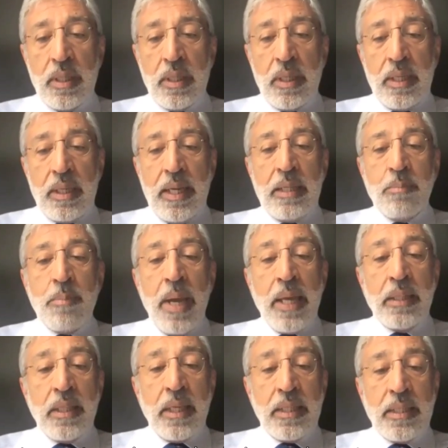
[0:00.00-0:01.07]
In men,
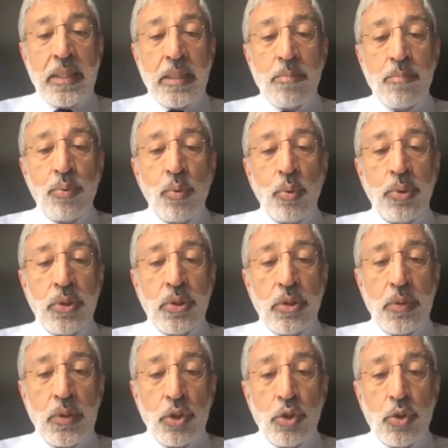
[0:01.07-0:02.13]
it is important to
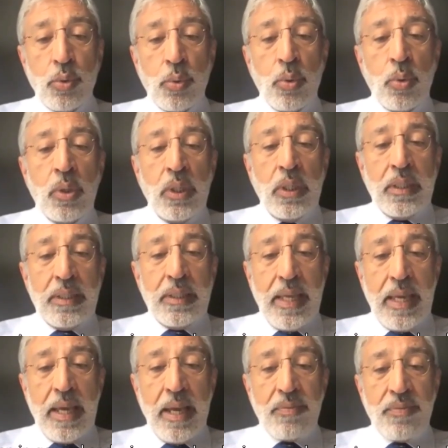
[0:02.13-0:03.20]
ensure they
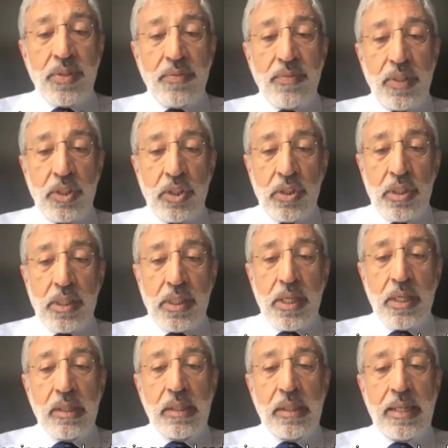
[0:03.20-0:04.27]
have sufficient
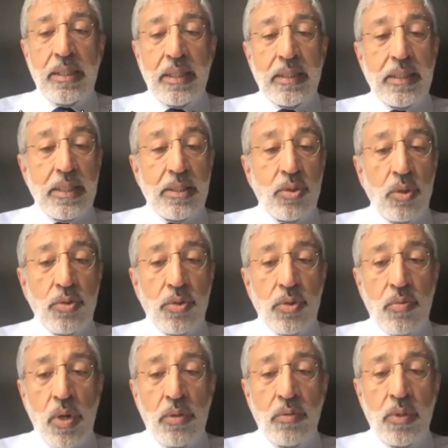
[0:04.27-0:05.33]
circulating
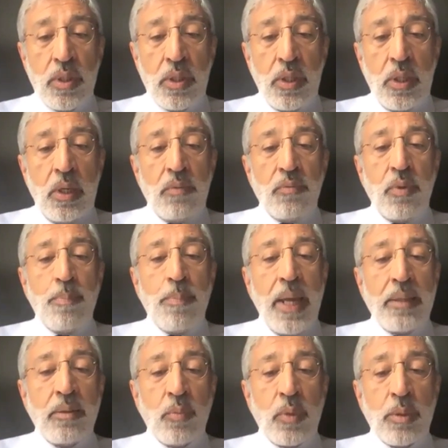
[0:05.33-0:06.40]
testosterone. For
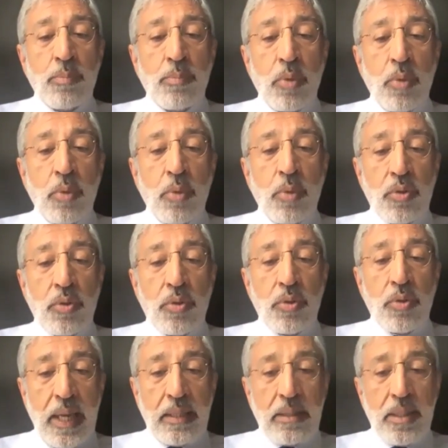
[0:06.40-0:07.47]
men with prostate
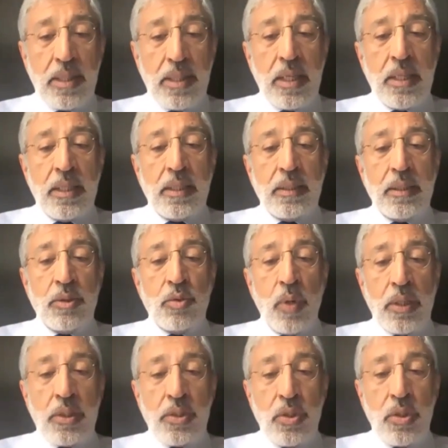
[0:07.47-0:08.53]
cancer, the
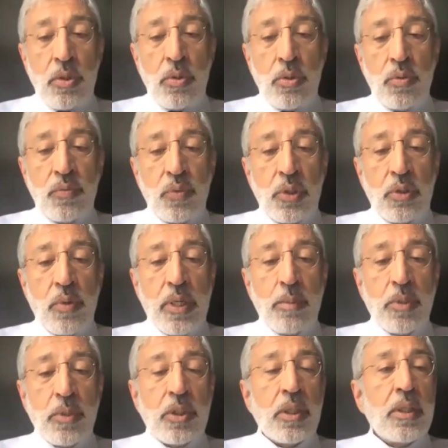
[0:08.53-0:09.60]
drugs used for
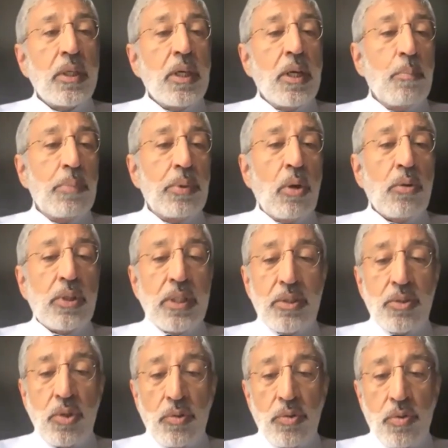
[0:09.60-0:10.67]
treatment block
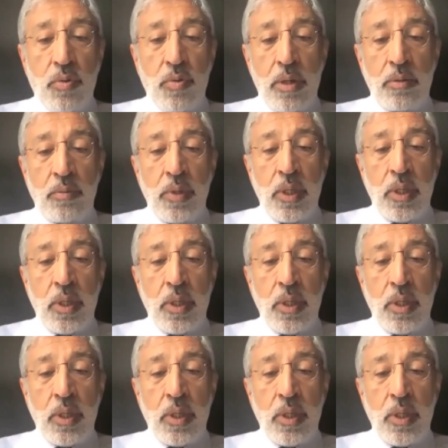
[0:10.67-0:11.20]
testosterone